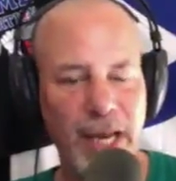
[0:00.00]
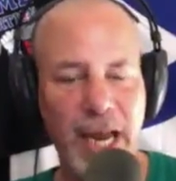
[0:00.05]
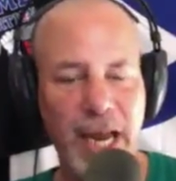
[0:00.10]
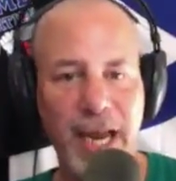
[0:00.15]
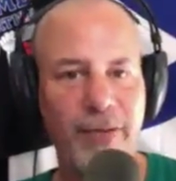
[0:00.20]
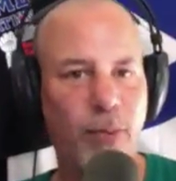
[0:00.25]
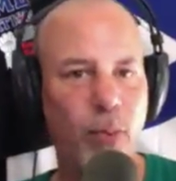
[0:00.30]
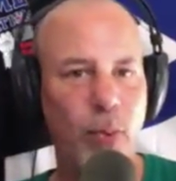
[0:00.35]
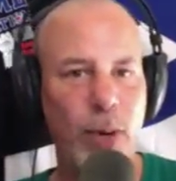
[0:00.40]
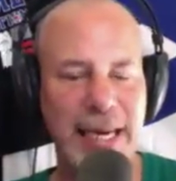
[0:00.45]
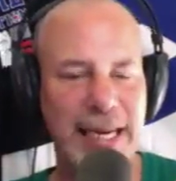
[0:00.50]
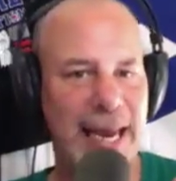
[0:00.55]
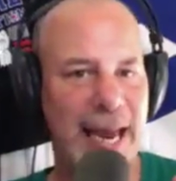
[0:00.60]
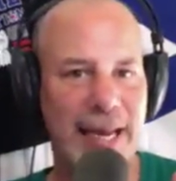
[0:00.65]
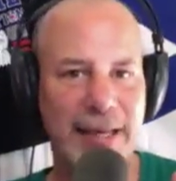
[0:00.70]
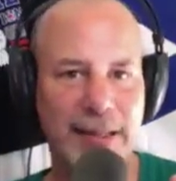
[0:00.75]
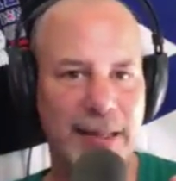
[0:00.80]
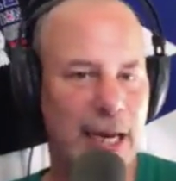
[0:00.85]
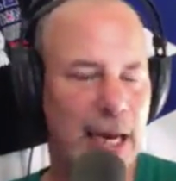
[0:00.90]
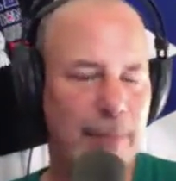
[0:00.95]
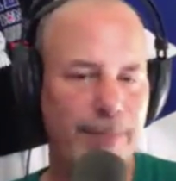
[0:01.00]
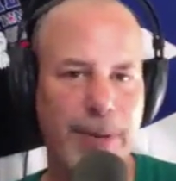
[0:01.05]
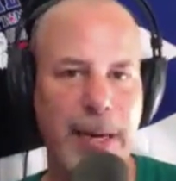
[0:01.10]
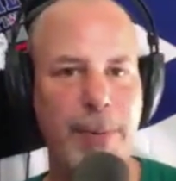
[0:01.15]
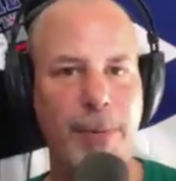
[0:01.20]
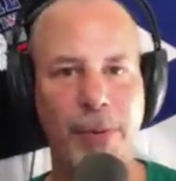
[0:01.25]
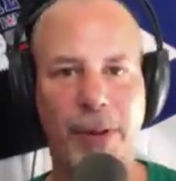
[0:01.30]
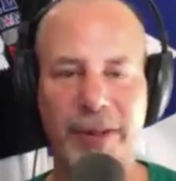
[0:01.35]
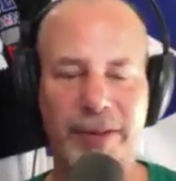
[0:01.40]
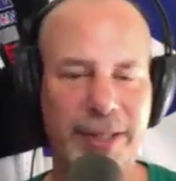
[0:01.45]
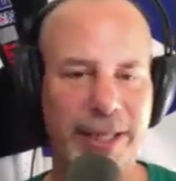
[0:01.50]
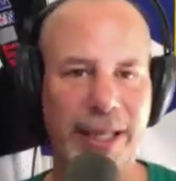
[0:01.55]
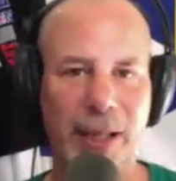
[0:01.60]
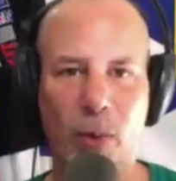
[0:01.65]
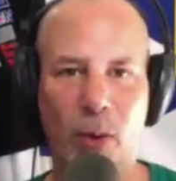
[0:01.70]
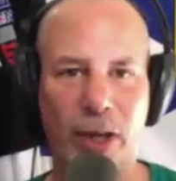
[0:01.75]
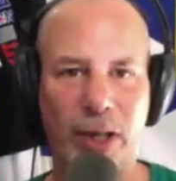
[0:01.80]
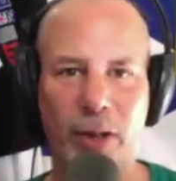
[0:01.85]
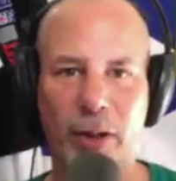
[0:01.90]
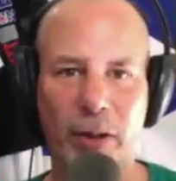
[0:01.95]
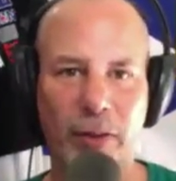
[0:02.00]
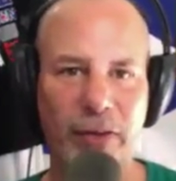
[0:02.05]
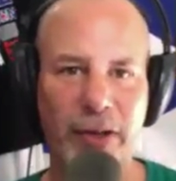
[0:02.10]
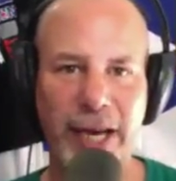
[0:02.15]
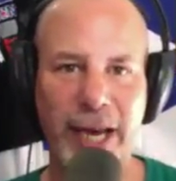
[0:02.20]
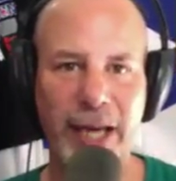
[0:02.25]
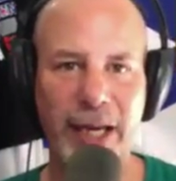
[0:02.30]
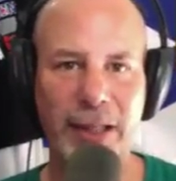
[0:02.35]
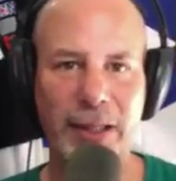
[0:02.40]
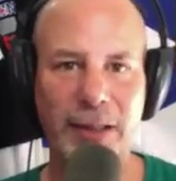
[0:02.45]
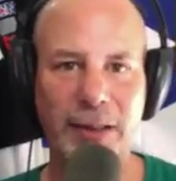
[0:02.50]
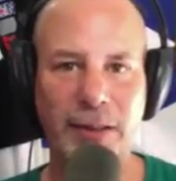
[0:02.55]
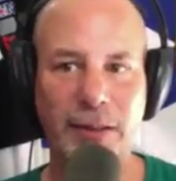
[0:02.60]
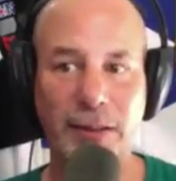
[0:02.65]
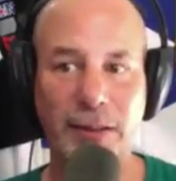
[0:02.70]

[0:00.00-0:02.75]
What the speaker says: if we get 10 people that say they want to go to Vienna,